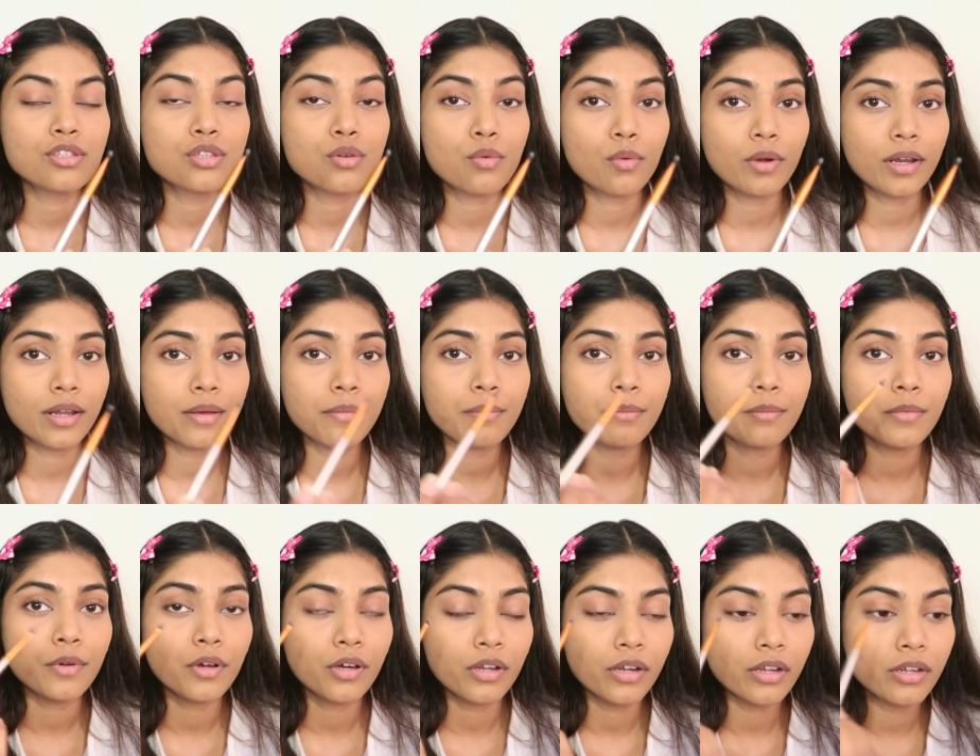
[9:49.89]
So what
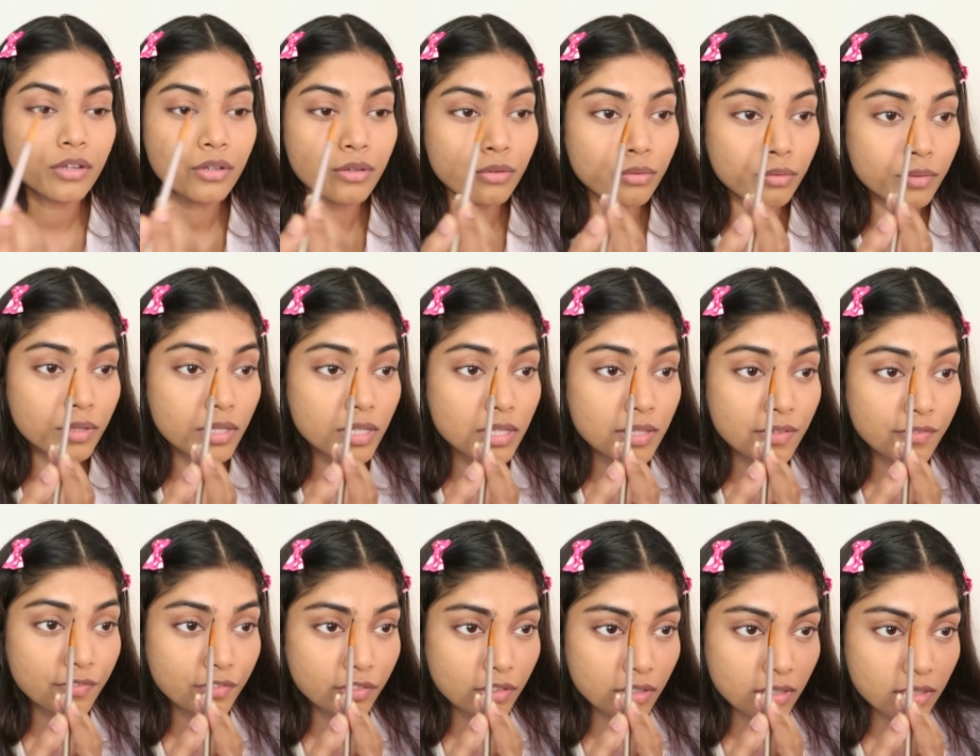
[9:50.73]
I'm gonna do
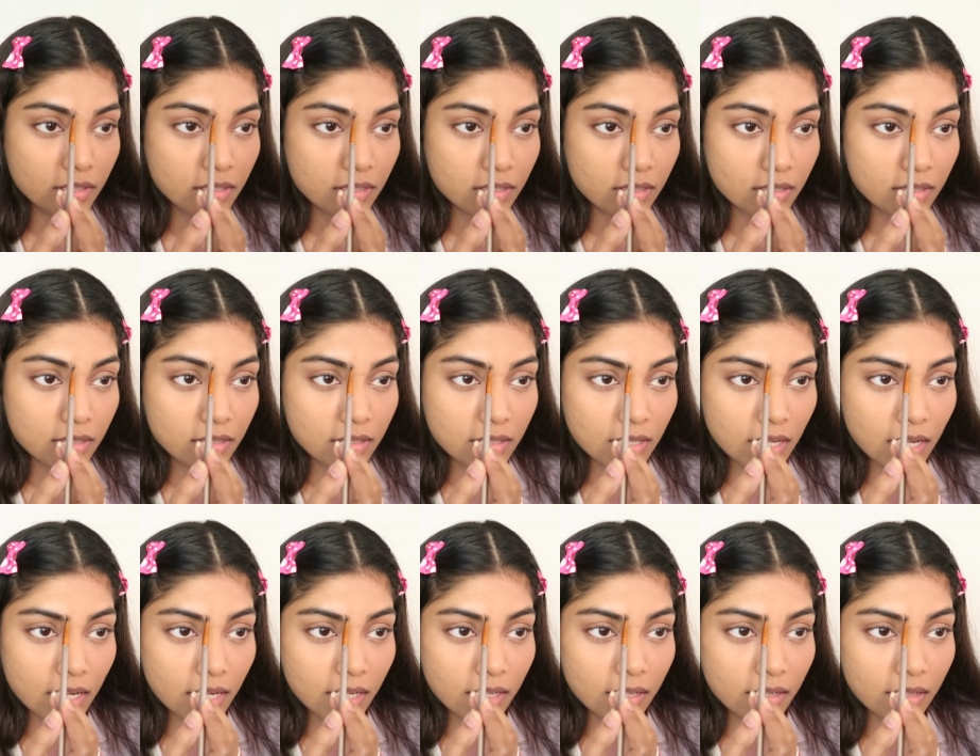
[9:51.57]
is first
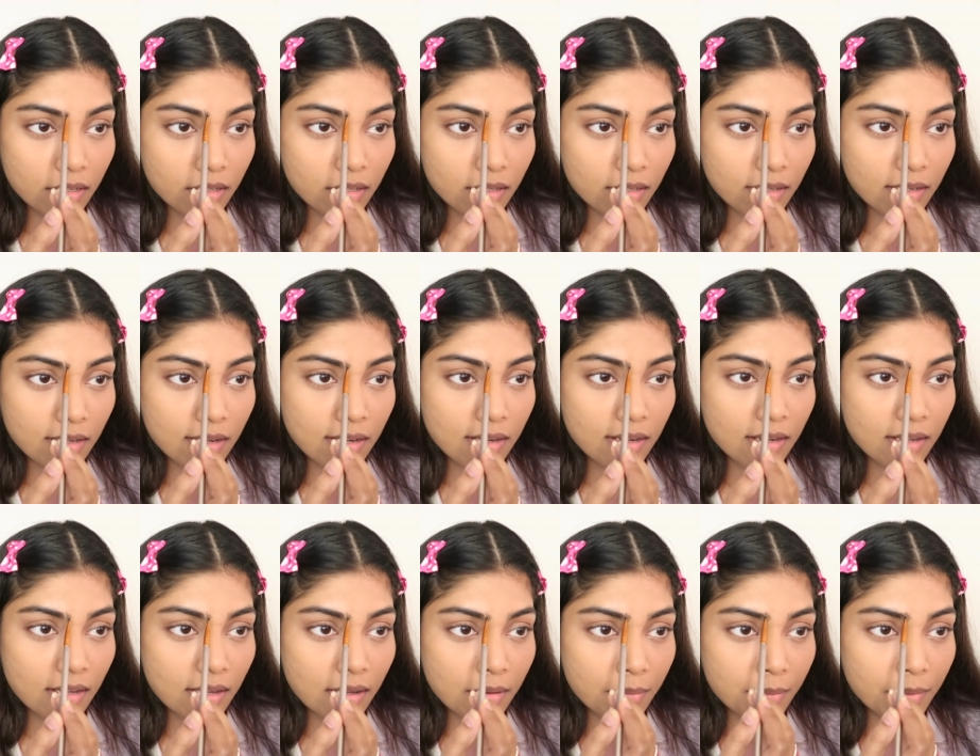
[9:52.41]
start
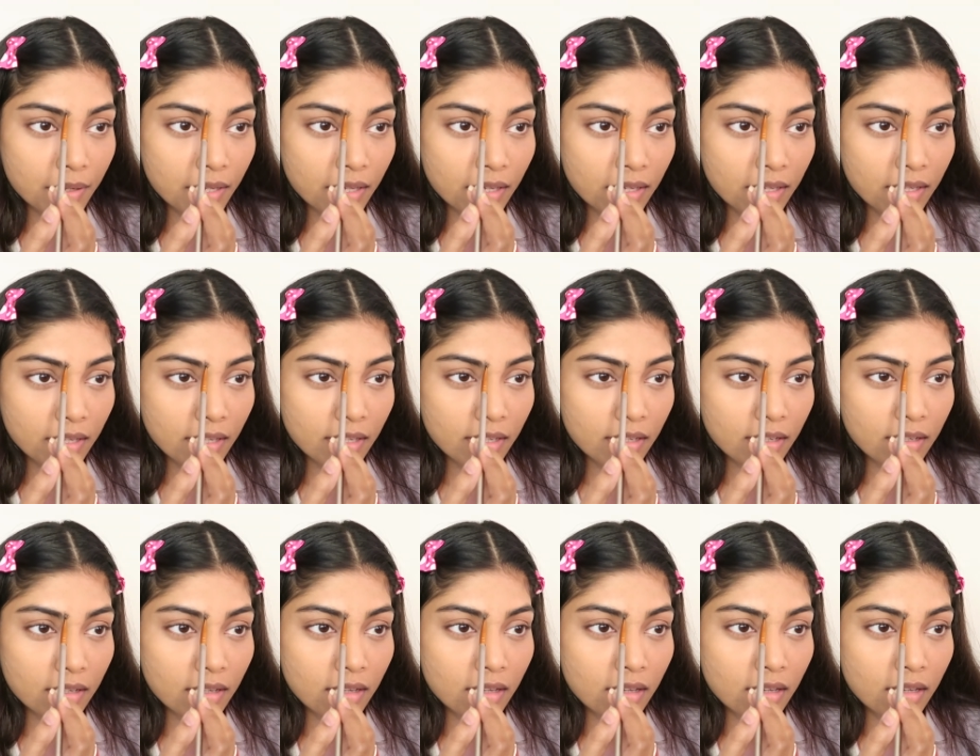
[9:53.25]
dabbing
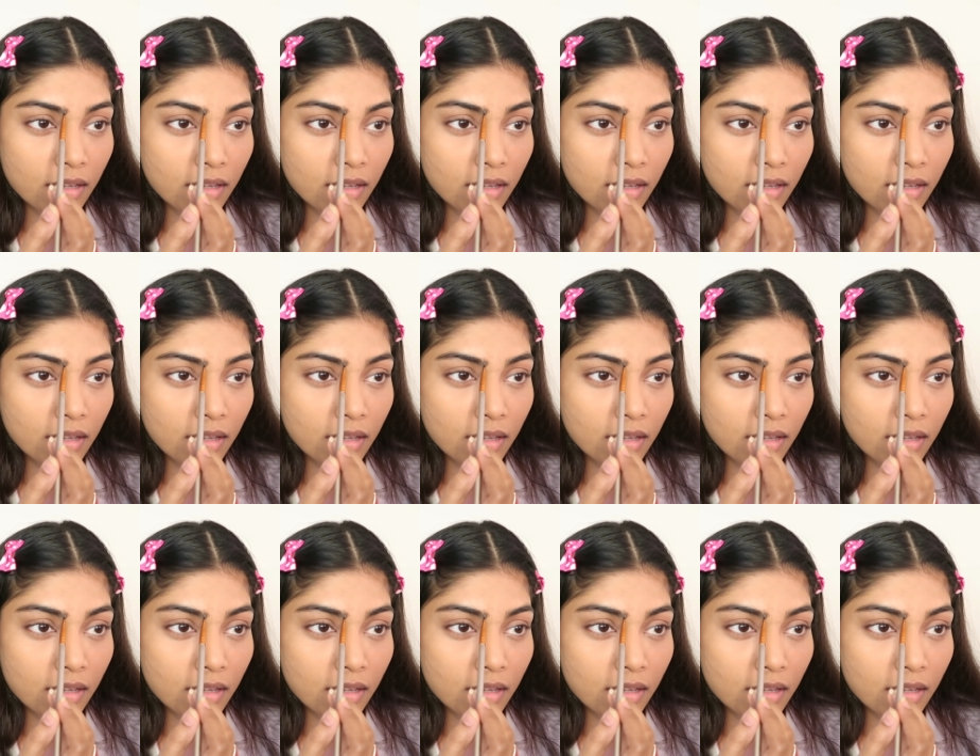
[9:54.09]
it